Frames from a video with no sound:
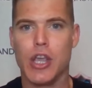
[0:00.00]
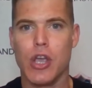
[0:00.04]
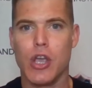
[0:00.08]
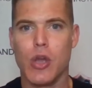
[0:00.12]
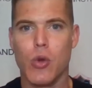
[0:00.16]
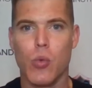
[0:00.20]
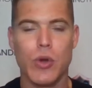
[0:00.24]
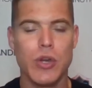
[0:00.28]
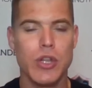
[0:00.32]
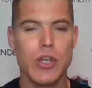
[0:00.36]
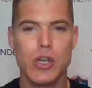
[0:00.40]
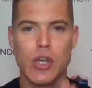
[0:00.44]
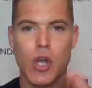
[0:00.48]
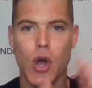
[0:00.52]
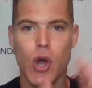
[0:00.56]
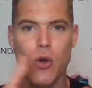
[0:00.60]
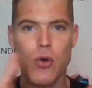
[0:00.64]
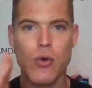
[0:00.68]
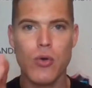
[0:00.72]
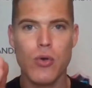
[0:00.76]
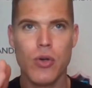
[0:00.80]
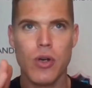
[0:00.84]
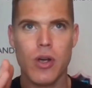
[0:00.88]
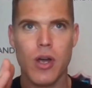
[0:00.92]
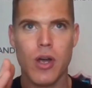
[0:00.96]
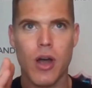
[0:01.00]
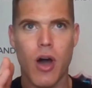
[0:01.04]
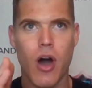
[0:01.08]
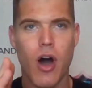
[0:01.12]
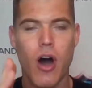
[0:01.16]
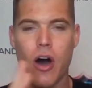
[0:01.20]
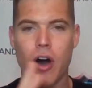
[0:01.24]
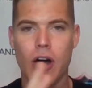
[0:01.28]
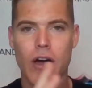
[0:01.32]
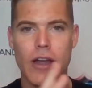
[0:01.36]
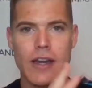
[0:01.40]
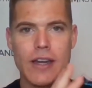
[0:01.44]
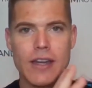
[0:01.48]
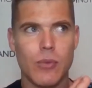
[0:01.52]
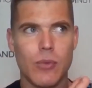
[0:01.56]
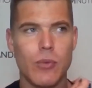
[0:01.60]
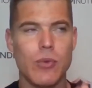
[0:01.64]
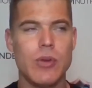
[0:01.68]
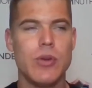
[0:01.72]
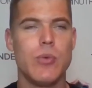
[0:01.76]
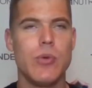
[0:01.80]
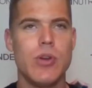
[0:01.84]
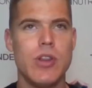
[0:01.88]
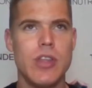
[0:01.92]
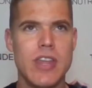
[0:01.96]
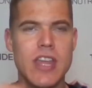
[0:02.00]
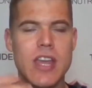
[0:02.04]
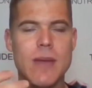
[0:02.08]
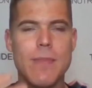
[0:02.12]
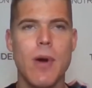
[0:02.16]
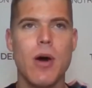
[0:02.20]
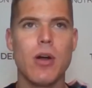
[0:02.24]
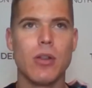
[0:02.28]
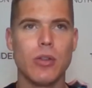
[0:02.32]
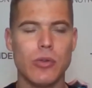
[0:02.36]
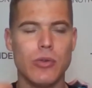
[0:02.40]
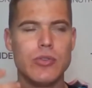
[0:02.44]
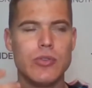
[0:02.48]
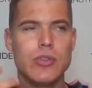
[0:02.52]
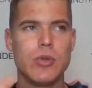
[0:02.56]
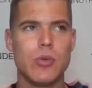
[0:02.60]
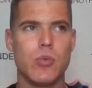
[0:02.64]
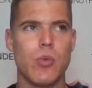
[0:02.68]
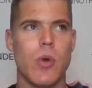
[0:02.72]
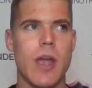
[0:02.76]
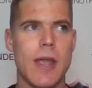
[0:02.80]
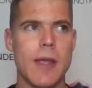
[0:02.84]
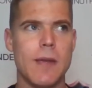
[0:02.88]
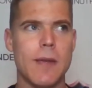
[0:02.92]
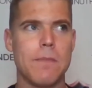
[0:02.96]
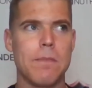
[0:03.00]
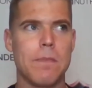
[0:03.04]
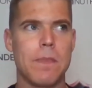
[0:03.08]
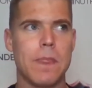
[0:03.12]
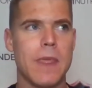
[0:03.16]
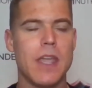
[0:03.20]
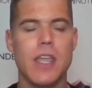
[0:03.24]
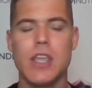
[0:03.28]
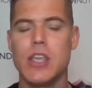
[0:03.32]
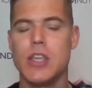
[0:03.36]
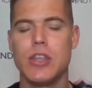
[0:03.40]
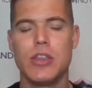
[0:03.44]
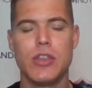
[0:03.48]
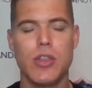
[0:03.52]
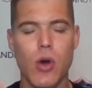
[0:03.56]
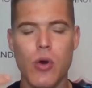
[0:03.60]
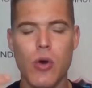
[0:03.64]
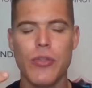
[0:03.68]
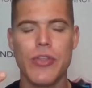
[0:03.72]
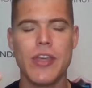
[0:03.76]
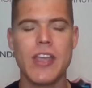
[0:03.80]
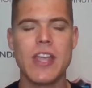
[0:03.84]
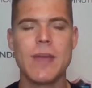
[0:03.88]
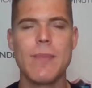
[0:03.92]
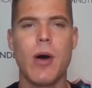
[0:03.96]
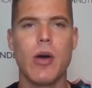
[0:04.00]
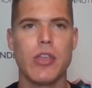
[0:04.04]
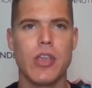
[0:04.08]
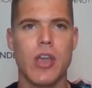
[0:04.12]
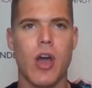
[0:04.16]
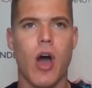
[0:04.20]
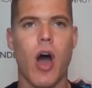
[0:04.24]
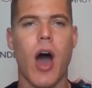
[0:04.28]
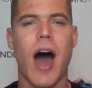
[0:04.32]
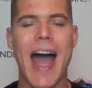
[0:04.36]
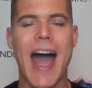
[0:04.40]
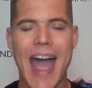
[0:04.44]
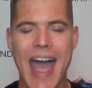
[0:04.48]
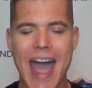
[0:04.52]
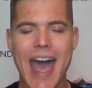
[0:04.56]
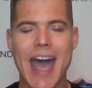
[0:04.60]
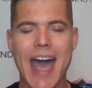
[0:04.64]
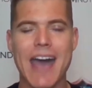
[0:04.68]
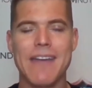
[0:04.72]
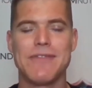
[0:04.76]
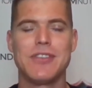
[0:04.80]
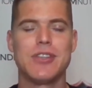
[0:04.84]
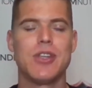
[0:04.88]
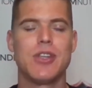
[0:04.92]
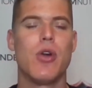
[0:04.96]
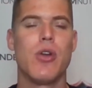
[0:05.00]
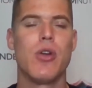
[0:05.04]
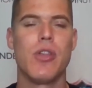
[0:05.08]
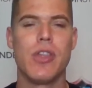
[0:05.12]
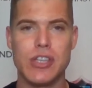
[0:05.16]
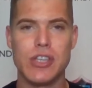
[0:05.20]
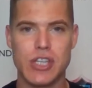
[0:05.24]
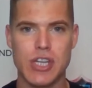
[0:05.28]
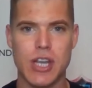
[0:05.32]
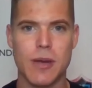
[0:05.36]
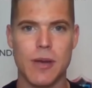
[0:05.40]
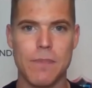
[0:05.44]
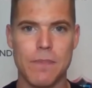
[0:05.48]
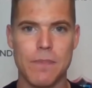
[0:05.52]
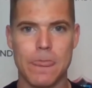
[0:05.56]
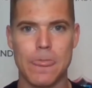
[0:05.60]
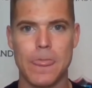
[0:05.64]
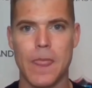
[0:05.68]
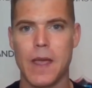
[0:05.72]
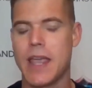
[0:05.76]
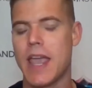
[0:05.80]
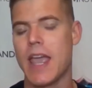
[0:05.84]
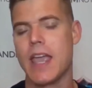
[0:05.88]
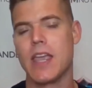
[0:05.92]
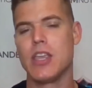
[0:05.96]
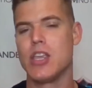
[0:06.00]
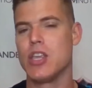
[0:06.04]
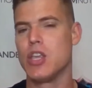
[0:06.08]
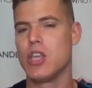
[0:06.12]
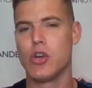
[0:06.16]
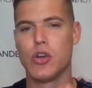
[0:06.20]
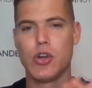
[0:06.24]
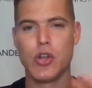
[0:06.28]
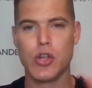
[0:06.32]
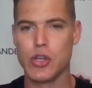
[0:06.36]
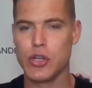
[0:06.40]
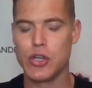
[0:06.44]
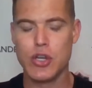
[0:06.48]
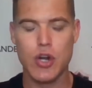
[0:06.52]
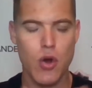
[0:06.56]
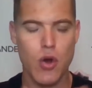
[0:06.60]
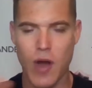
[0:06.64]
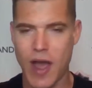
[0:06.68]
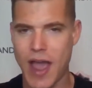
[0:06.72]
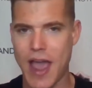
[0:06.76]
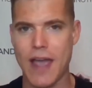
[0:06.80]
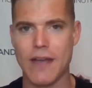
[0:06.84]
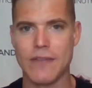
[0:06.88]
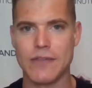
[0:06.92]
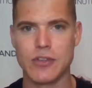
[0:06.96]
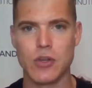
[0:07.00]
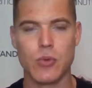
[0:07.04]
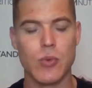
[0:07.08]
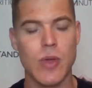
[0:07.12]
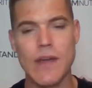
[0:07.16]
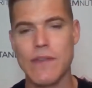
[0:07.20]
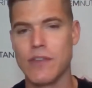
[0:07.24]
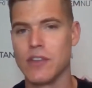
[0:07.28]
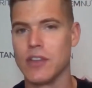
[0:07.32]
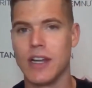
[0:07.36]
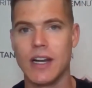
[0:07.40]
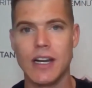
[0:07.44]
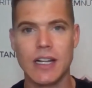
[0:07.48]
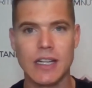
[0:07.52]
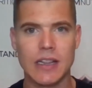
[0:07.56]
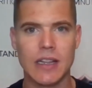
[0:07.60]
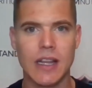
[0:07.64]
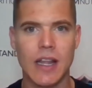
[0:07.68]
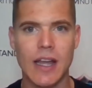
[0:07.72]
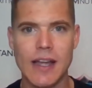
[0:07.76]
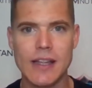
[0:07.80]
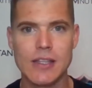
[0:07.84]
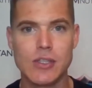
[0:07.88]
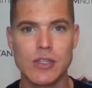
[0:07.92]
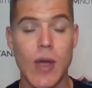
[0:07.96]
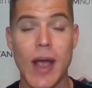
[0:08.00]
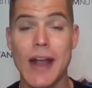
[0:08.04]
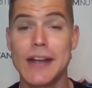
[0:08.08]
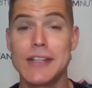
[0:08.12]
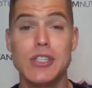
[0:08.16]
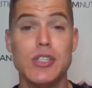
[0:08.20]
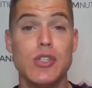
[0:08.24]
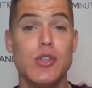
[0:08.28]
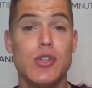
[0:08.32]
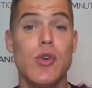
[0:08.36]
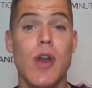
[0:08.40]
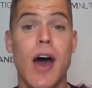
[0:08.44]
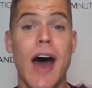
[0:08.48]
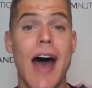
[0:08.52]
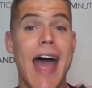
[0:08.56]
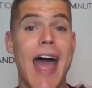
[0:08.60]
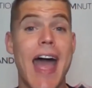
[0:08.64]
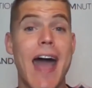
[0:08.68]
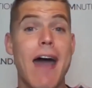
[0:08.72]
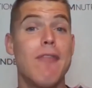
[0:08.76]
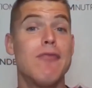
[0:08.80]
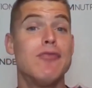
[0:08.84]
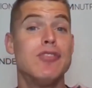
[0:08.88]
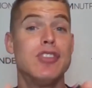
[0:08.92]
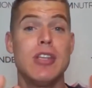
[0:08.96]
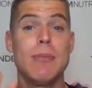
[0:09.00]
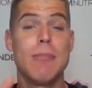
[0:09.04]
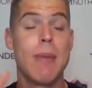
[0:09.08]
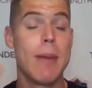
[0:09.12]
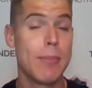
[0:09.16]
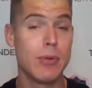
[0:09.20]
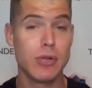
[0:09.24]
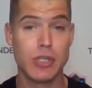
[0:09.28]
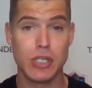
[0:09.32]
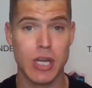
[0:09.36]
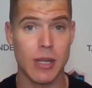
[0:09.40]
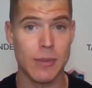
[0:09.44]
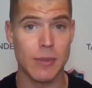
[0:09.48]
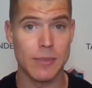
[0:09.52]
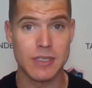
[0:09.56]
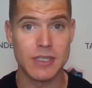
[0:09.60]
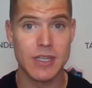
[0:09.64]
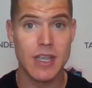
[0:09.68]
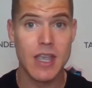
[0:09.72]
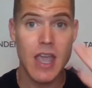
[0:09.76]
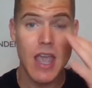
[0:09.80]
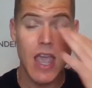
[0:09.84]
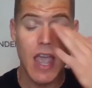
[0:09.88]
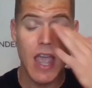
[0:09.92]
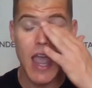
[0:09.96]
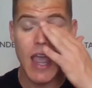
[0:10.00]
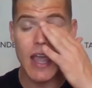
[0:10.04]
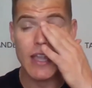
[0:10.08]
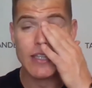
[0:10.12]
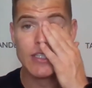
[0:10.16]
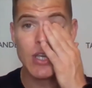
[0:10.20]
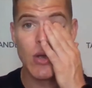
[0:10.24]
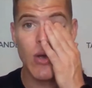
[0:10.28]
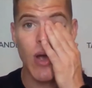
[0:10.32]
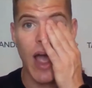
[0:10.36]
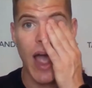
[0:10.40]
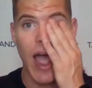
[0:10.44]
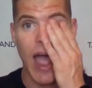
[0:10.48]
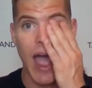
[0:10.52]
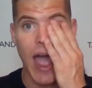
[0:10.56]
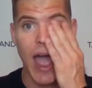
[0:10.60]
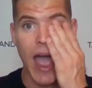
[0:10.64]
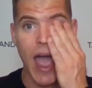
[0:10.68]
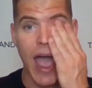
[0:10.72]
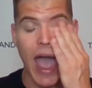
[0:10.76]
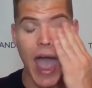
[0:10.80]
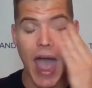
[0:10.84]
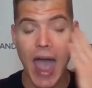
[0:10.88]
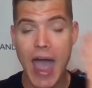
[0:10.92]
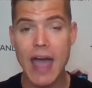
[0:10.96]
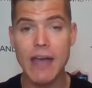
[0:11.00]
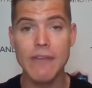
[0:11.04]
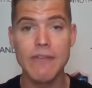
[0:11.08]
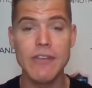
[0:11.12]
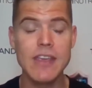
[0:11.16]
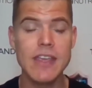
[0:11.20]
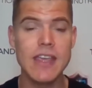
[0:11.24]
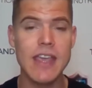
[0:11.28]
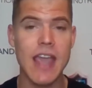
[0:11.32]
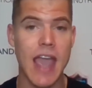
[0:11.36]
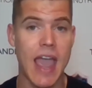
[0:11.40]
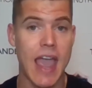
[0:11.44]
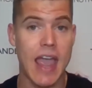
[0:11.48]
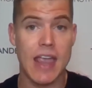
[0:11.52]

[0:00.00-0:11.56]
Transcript: When you go on, when you think about losing weight, don't think about, I have to go to the gym. Okay. You don't have to. We have a lot of clients who actually do not have gym memberships. And so having